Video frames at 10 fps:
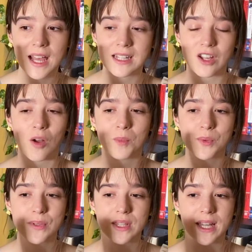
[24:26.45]
it's
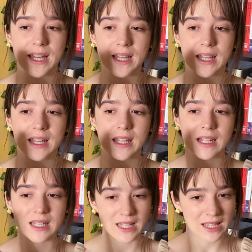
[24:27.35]
almost like
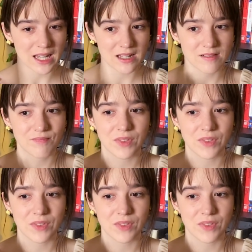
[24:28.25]
Leela